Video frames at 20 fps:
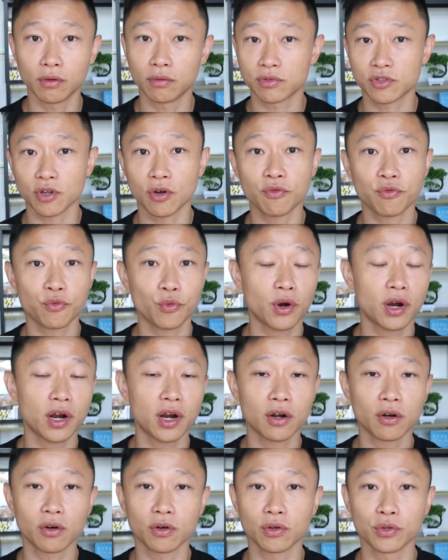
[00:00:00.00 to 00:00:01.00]

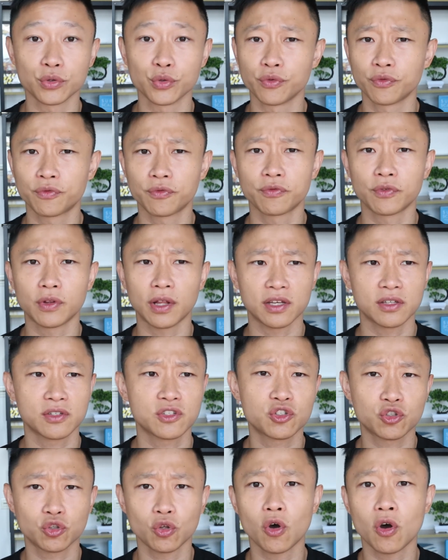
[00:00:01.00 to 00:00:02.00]
software, or you've like
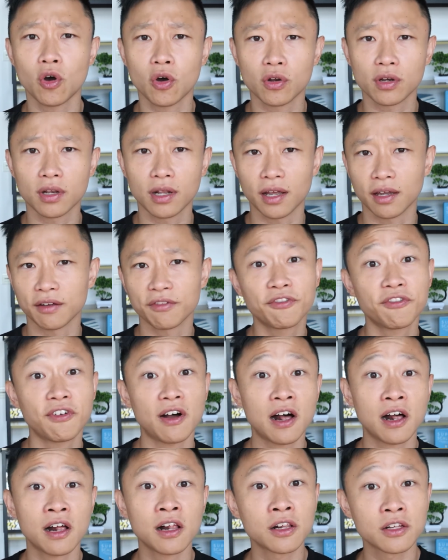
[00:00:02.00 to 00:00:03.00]
stored like
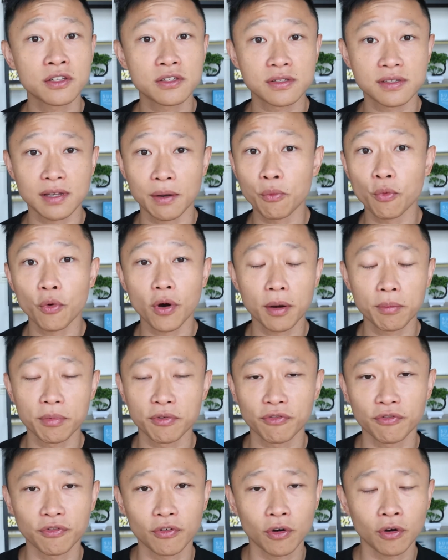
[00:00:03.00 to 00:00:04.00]
files somewhere
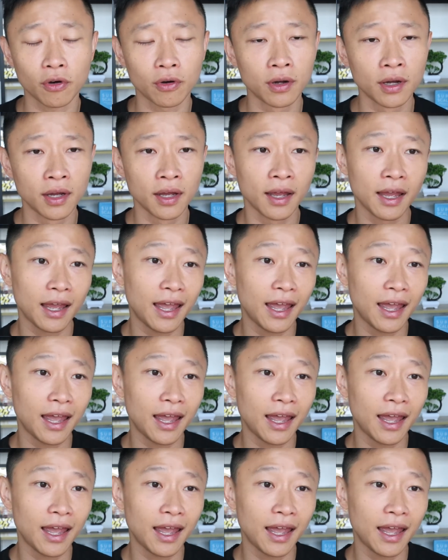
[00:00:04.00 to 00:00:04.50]
before,